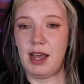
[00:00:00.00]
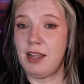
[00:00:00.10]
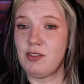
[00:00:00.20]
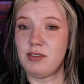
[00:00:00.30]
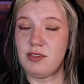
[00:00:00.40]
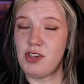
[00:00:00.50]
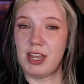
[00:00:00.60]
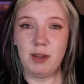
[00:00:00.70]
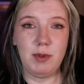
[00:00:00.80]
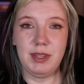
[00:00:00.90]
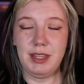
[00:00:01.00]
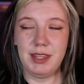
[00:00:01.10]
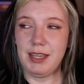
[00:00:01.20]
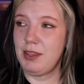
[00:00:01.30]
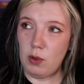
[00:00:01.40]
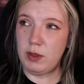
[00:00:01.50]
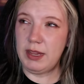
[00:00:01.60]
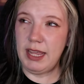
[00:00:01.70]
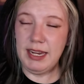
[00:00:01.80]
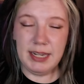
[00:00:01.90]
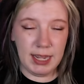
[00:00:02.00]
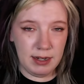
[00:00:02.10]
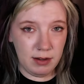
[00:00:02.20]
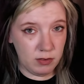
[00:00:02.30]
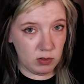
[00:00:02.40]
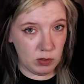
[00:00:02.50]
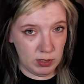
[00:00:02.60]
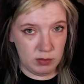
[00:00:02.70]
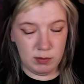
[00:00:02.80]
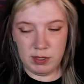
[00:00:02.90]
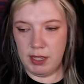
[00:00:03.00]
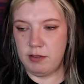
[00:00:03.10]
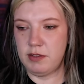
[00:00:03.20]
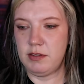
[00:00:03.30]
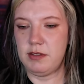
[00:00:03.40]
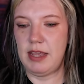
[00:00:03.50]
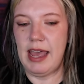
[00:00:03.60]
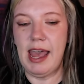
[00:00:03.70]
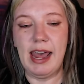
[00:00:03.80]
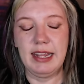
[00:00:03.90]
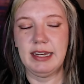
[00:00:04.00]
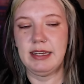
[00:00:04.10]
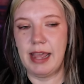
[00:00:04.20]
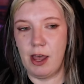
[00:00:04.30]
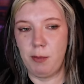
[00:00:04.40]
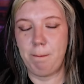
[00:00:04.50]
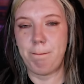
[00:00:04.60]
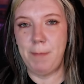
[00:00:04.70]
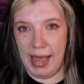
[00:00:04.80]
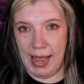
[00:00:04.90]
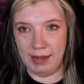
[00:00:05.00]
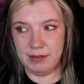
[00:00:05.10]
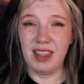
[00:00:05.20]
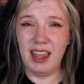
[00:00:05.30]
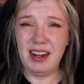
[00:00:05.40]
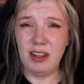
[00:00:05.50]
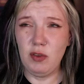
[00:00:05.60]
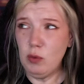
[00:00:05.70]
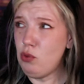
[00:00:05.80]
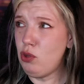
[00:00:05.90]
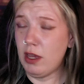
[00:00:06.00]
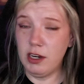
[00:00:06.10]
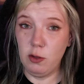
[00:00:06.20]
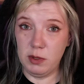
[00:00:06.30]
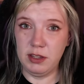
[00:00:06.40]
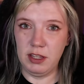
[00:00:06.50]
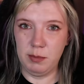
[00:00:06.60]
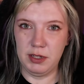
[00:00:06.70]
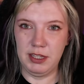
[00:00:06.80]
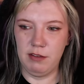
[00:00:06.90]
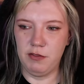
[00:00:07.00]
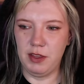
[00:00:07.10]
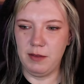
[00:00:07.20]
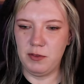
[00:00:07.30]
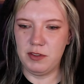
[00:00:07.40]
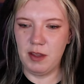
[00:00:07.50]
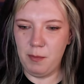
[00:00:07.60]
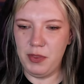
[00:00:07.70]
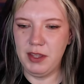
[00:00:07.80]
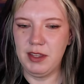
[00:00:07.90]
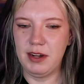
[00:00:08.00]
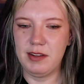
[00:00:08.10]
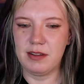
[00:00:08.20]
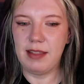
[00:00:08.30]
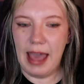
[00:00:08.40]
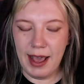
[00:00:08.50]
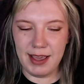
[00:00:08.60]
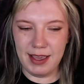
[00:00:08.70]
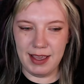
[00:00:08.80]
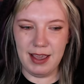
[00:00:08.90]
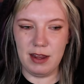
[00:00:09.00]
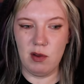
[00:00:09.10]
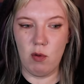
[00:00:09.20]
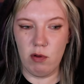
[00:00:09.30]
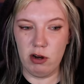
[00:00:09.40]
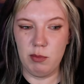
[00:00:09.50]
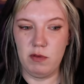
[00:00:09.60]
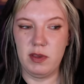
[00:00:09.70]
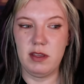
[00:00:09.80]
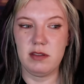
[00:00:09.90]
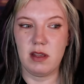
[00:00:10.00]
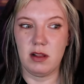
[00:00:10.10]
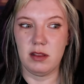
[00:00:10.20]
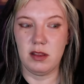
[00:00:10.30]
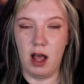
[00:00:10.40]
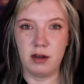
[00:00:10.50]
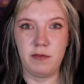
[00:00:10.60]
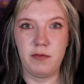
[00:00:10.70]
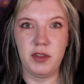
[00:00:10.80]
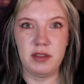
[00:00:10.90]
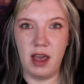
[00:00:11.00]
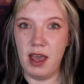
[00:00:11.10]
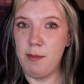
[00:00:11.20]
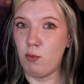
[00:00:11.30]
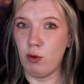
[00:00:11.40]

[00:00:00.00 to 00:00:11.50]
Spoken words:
I just genuinely think late 90s, early 2000s had it down pat. And I do genuinely believe that something that is lacking in horror movies a lot of the time more